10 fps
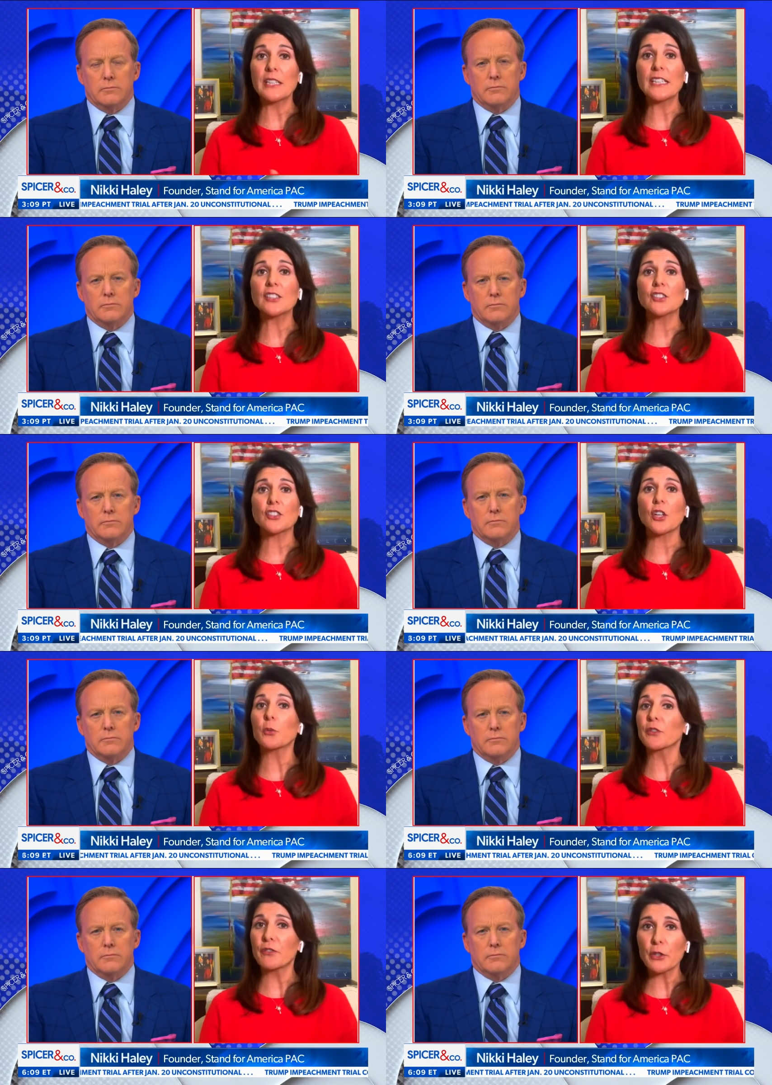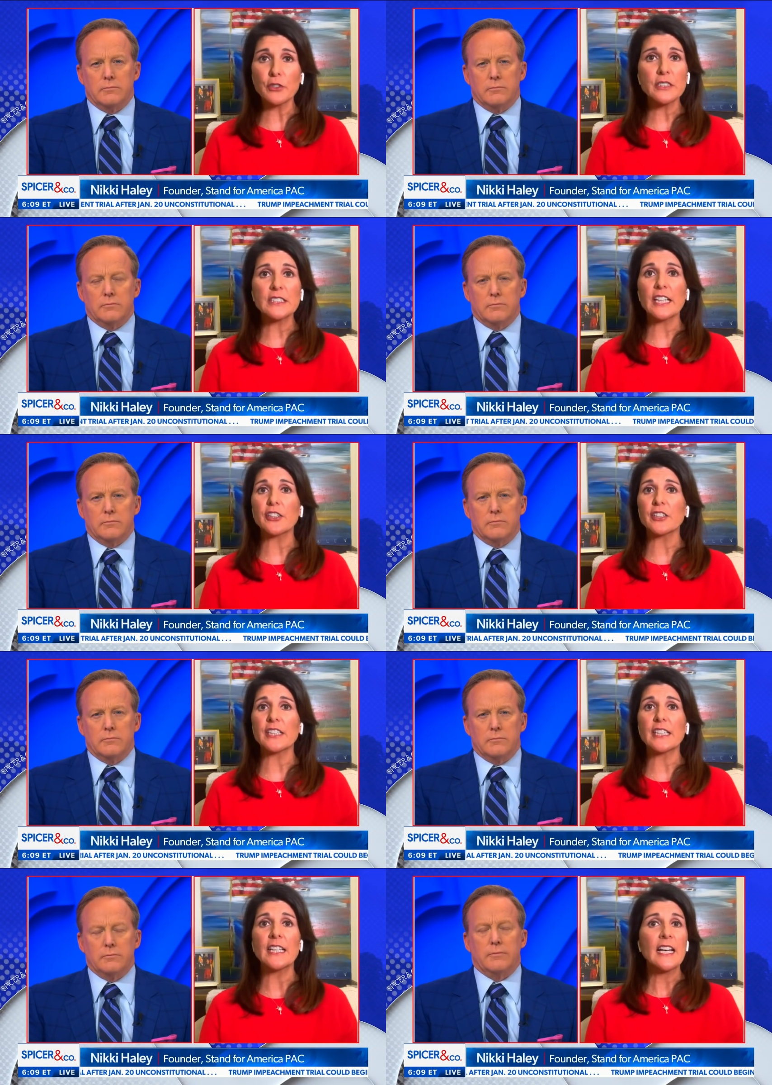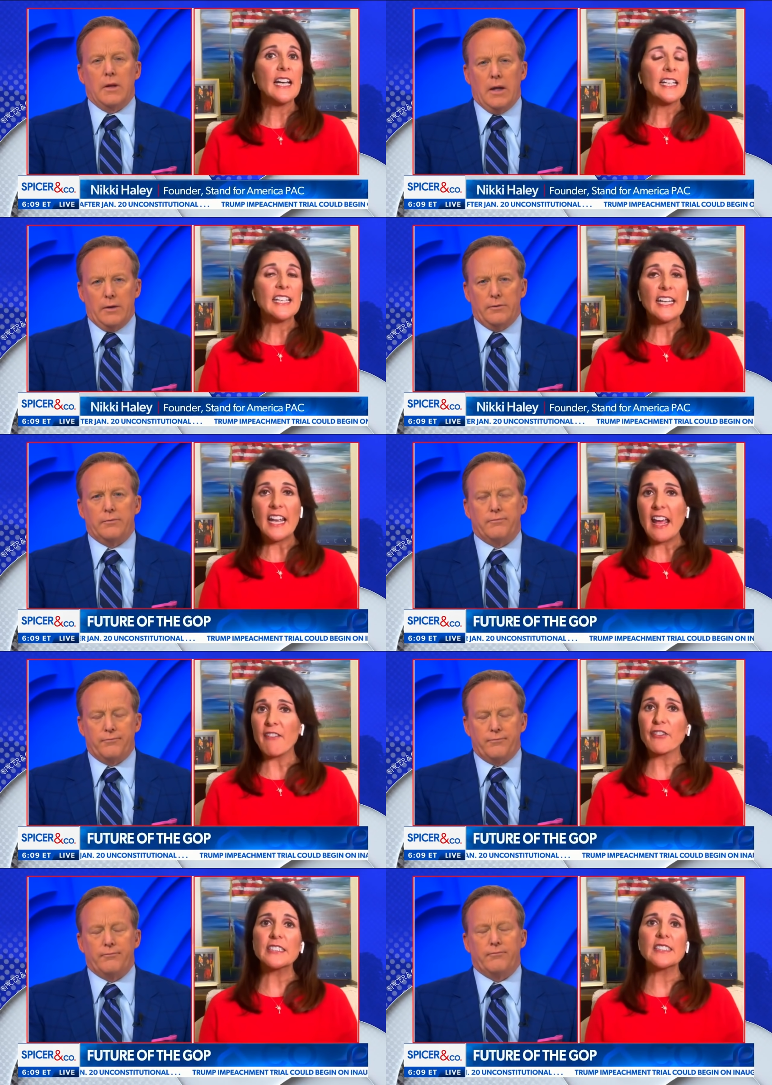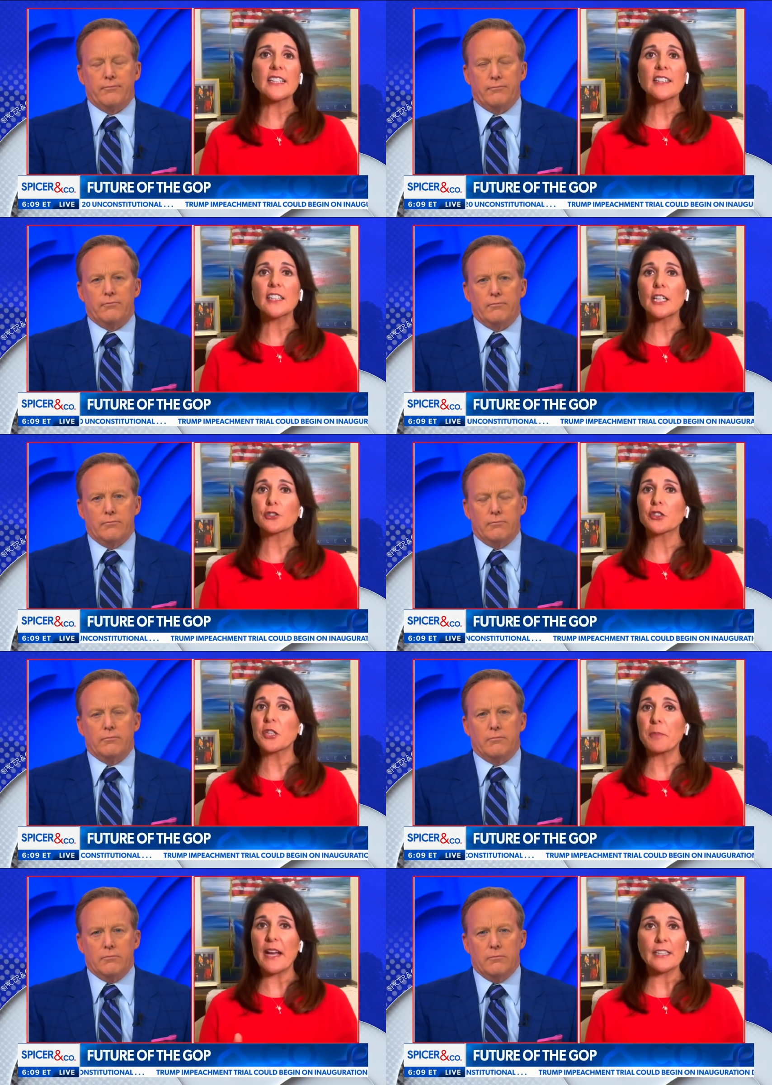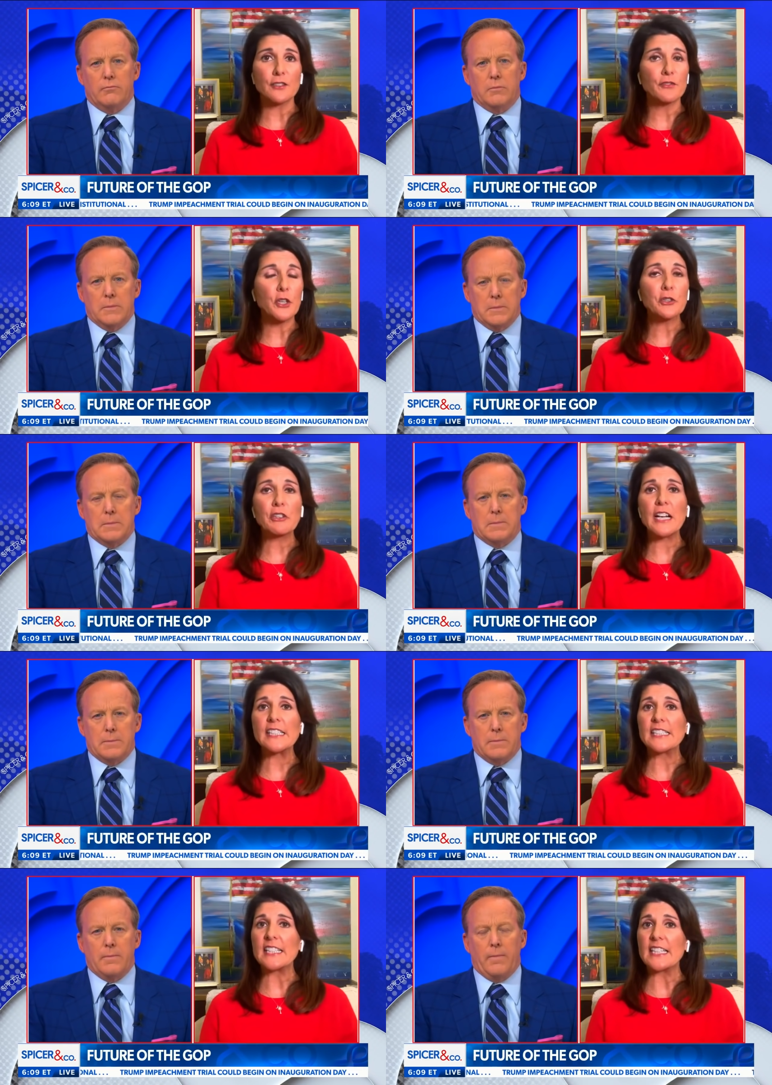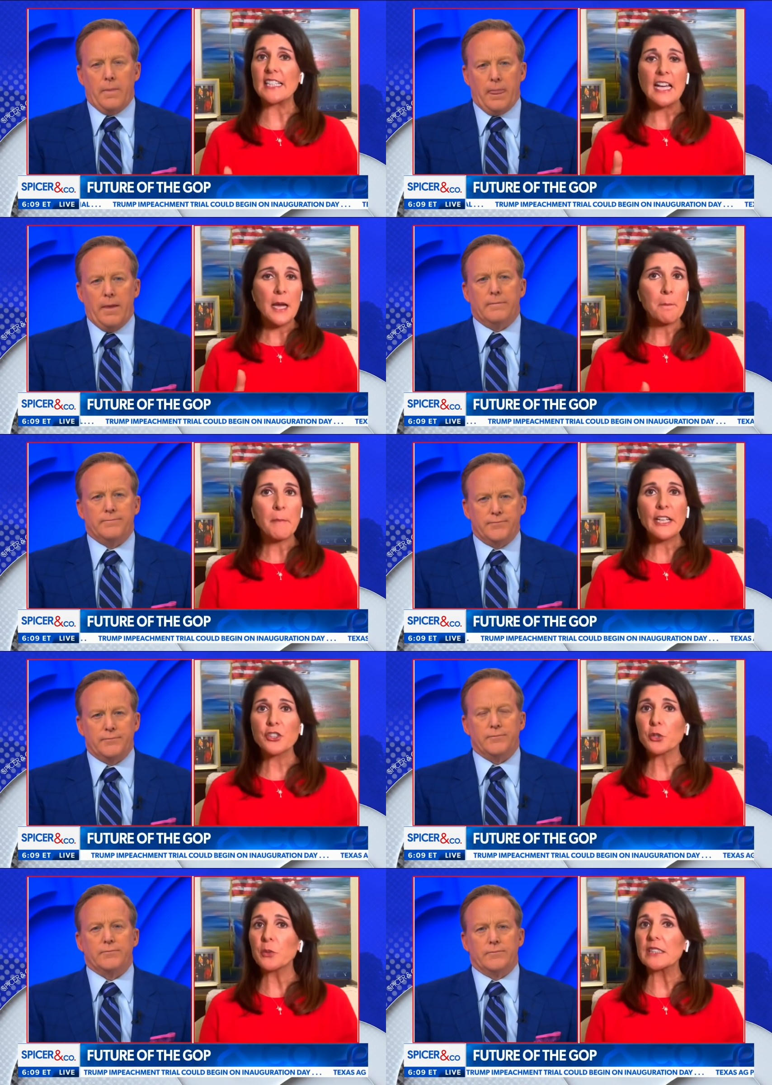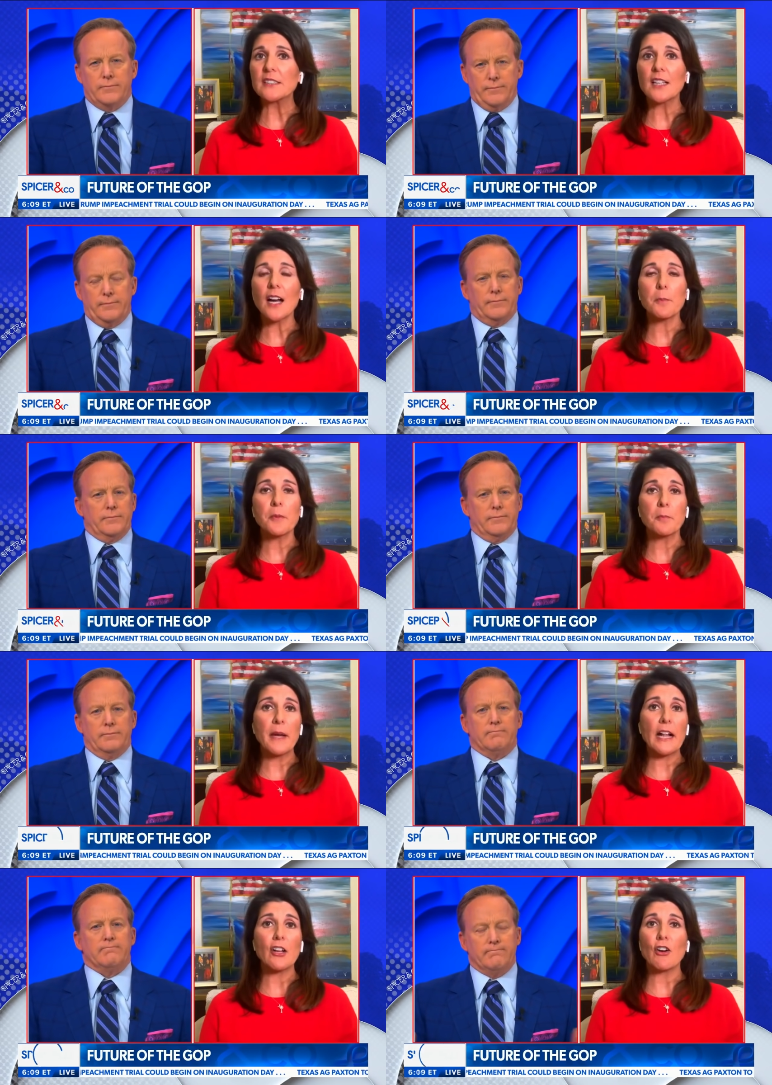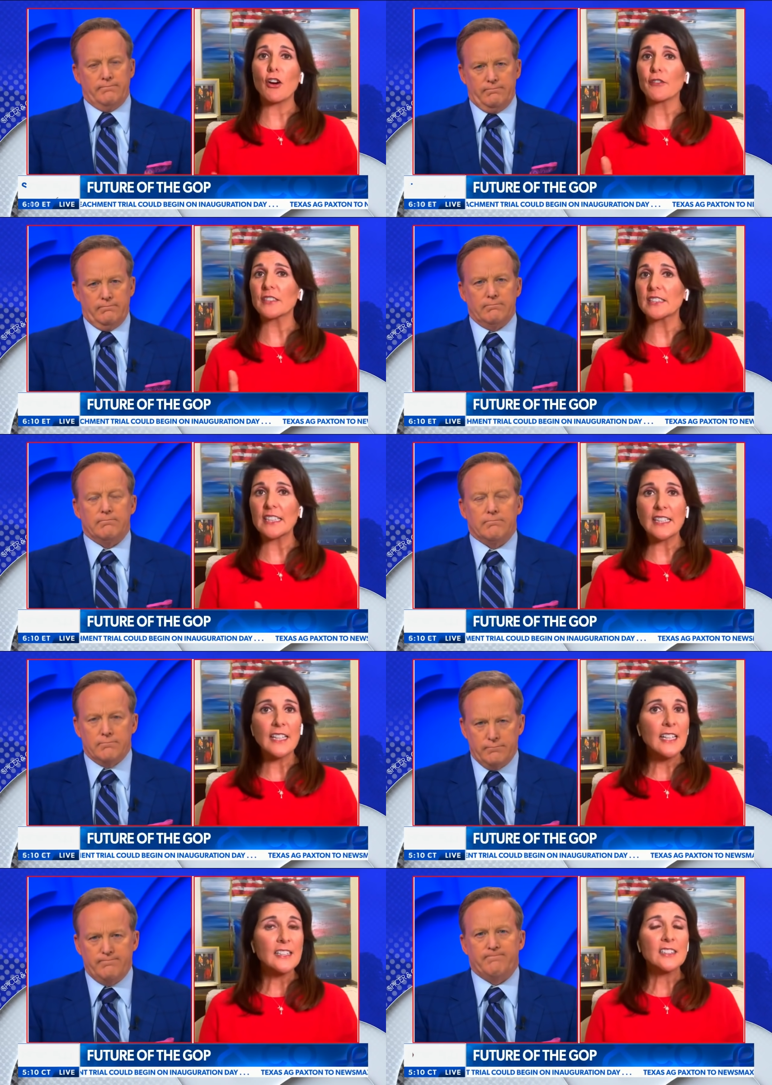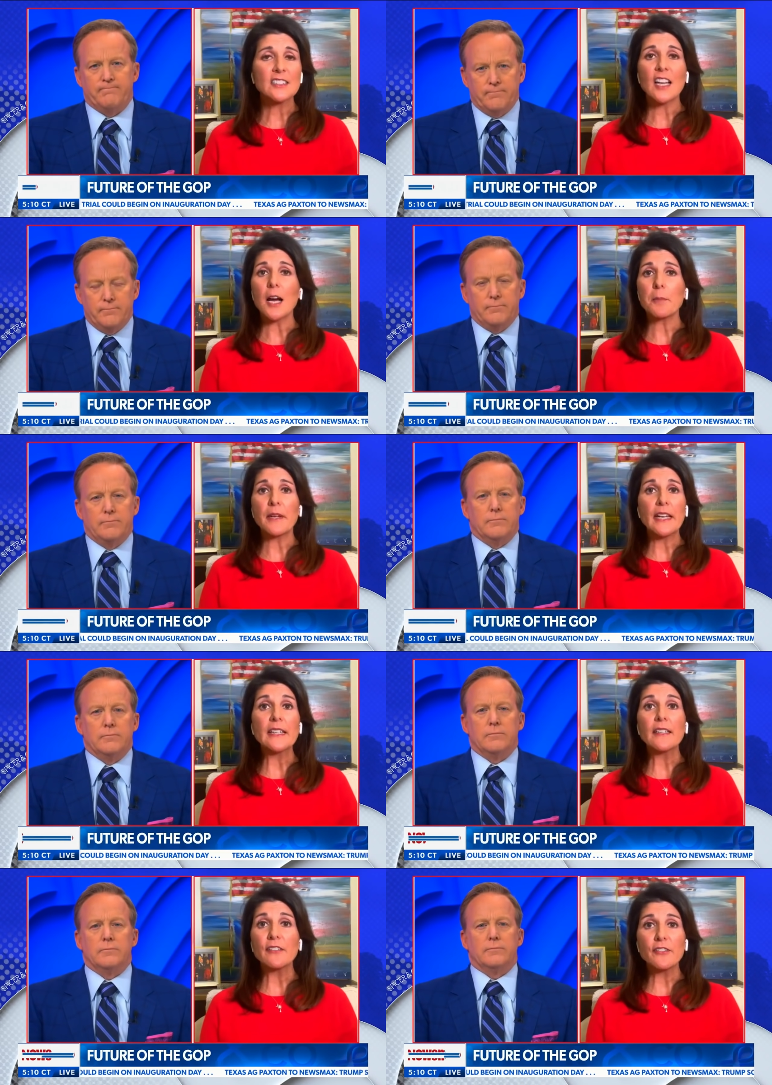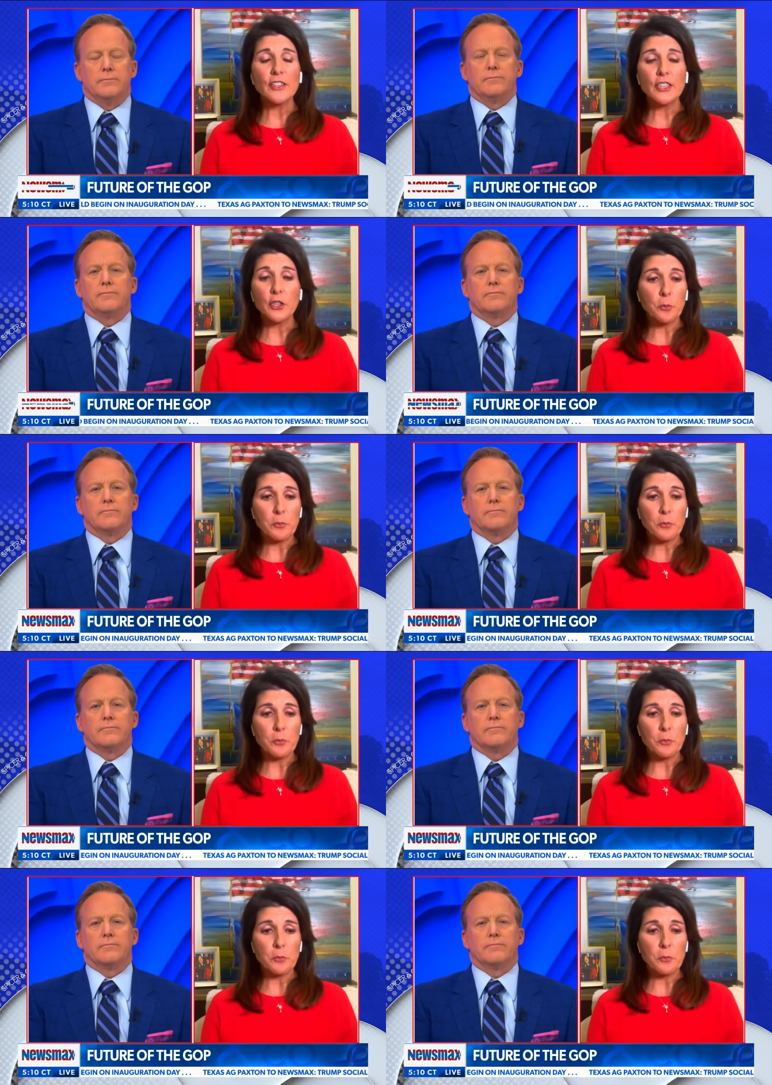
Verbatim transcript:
Speaker 1: need to start with voter integrity, get every state in the country to pass voter ID, make sure we stop ballot harvesting, stop any of, you know,